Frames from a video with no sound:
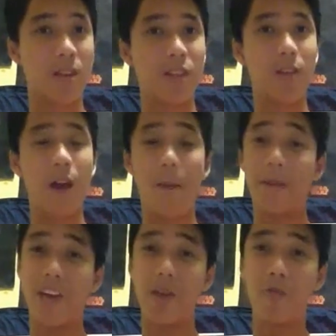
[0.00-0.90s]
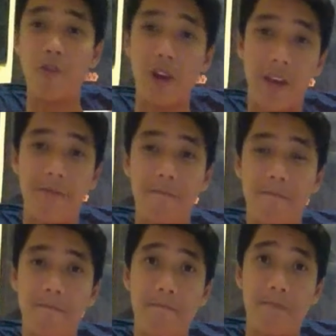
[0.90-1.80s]
So I'm a gamer, like
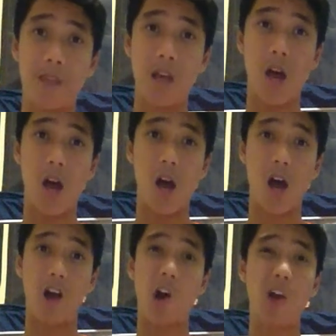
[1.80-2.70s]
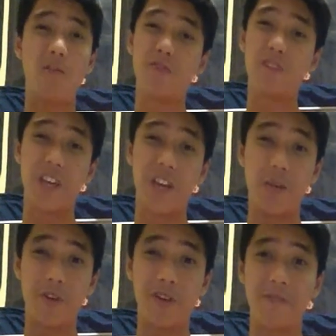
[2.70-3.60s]
uh, Call of Duty
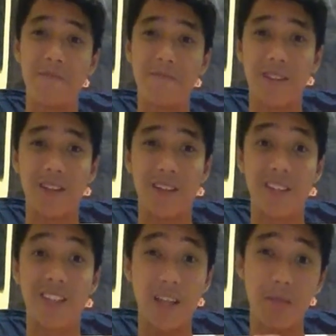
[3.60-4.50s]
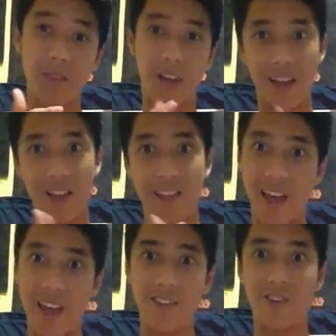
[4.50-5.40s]
gamer, something like
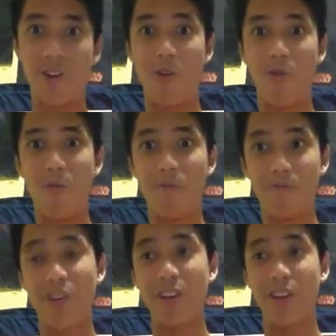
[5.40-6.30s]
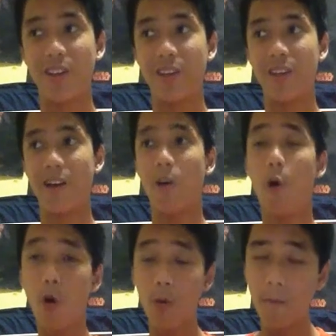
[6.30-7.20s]
that. So yeah.
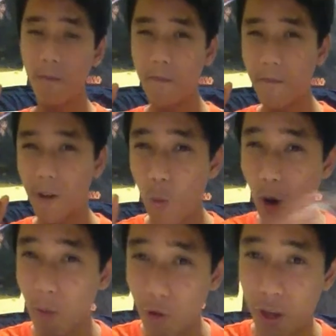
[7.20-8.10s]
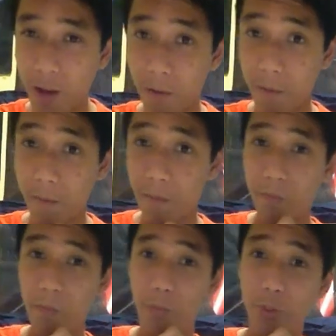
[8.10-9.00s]
Oh, one more thing.
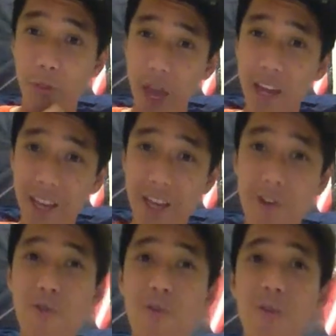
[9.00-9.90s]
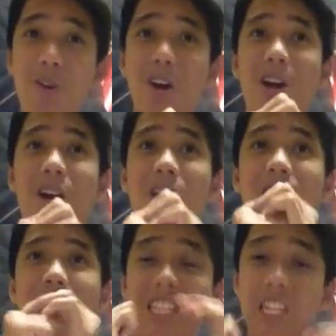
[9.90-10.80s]
Thank you,
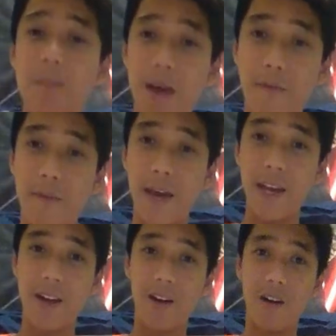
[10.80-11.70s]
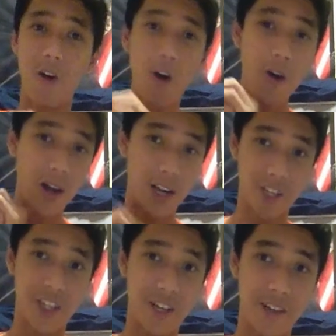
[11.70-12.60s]
T-Bag Fade or
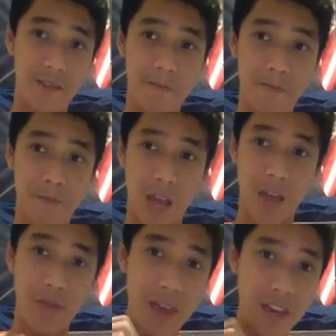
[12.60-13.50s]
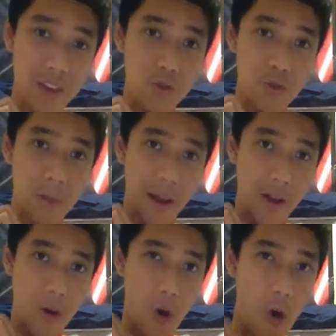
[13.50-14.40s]
Akasha, and thank you to my
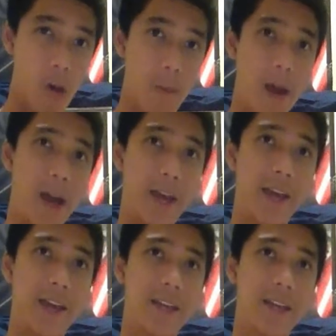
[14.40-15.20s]
all my